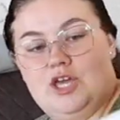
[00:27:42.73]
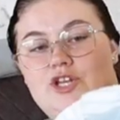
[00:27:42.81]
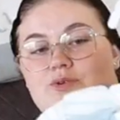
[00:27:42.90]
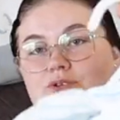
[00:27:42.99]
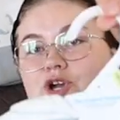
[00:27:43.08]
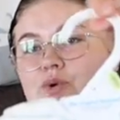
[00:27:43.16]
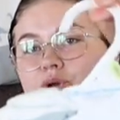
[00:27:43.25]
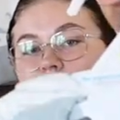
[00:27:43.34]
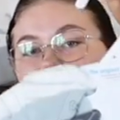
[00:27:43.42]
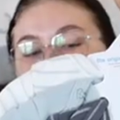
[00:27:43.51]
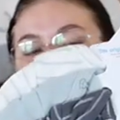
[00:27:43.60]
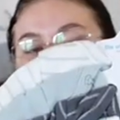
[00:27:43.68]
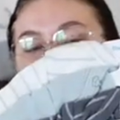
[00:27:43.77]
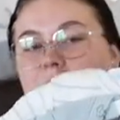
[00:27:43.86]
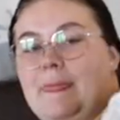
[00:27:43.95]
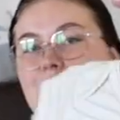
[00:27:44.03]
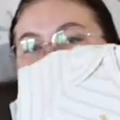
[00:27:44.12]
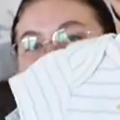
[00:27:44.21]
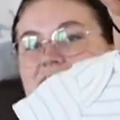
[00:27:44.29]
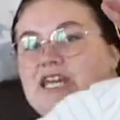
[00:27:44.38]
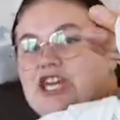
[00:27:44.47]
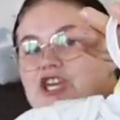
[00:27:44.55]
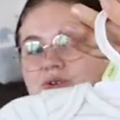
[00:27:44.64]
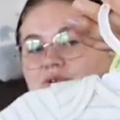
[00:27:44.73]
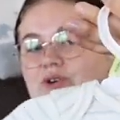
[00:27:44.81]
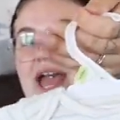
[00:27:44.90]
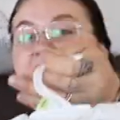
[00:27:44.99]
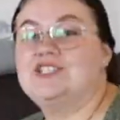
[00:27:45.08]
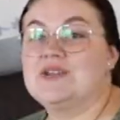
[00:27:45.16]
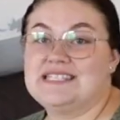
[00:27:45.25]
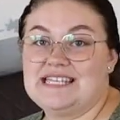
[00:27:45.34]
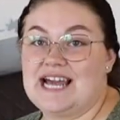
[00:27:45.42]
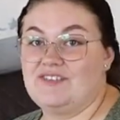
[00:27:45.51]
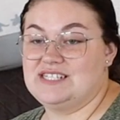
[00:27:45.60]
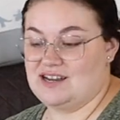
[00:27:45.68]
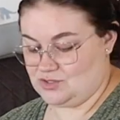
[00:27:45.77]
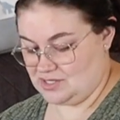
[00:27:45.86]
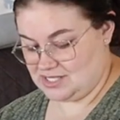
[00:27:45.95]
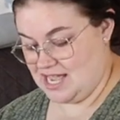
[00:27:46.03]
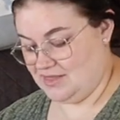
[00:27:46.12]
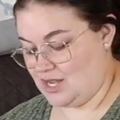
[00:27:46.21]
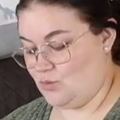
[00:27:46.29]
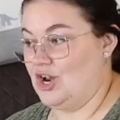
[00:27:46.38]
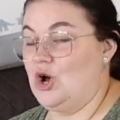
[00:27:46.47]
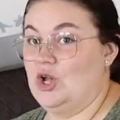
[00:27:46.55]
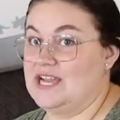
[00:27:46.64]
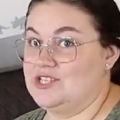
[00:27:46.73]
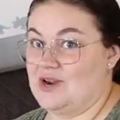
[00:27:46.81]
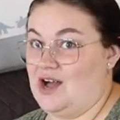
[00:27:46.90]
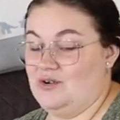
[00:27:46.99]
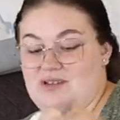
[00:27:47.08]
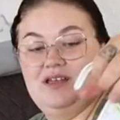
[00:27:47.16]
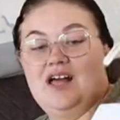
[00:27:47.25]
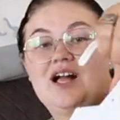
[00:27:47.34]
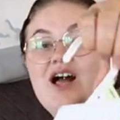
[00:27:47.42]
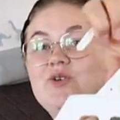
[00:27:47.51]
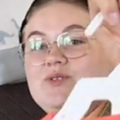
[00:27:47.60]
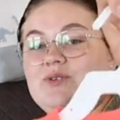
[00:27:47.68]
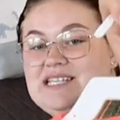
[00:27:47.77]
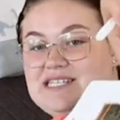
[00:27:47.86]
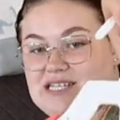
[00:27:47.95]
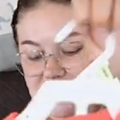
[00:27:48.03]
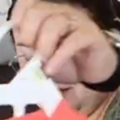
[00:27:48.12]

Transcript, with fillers: New to the Crew. Mighty cute. As you can see, I love the dinosaurs. I like went all dinosaur out. Cuddlesaurus.